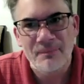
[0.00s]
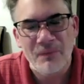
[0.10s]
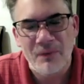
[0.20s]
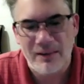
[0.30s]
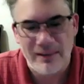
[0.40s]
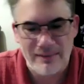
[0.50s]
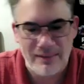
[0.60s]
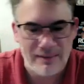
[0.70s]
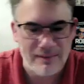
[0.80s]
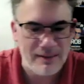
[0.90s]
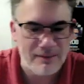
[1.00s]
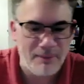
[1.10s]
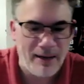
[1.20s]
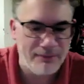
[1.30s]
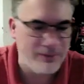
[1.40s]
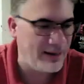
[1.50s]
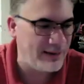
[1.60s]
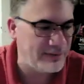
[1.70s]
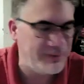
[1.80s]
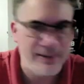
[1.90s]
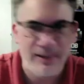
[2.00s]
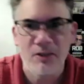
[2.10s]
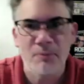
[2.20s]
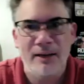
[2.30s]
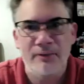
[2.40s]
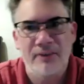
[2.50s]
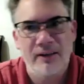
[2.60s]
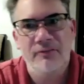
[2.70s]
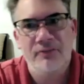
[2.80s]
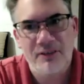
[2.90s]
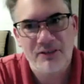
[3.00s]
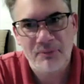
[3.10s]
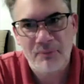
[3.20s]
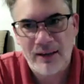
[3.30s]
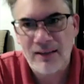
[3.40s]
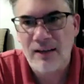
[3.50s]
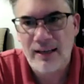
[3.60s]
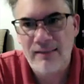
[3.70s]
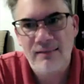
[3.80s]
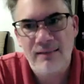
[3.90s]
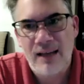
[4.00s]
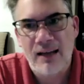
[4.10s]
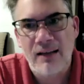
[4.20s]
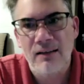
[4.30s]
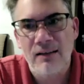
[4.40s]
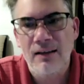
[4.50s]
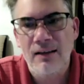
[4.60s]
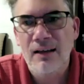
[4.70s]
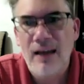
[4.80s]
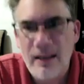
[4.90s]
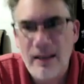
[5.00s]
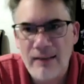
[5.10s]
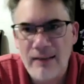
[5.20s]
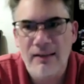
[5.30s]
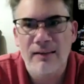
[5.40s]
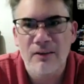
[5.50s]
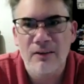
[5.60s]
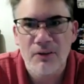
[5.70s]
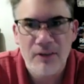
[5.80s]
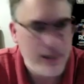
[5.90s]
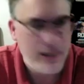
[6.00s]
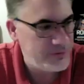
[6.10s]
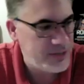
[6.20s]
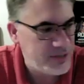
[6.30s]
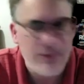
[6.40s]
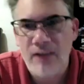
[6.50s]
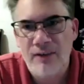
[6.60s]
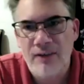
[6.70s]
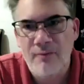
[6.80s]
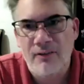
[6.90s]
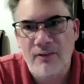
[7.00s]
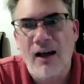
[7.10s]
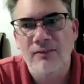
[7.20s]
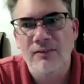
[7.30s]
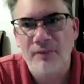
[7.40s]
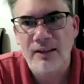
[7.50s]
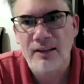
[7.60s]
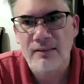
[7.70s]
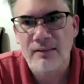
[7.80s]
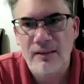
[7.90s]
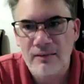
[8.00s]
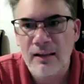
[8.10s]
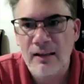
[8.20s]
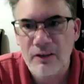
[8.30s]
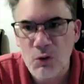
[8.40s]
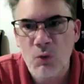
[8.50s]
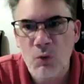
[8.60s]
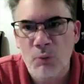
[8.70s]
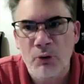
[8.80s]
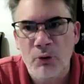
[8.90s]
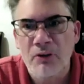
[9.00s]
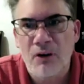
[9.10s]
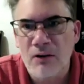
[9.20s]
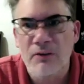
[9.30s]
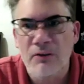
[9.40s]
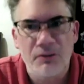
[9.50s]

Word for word: well, it's it's it's my philosophy that you're my friend first, my client second. And I think that you kind of share that same philosophy is is that you will put your heart on your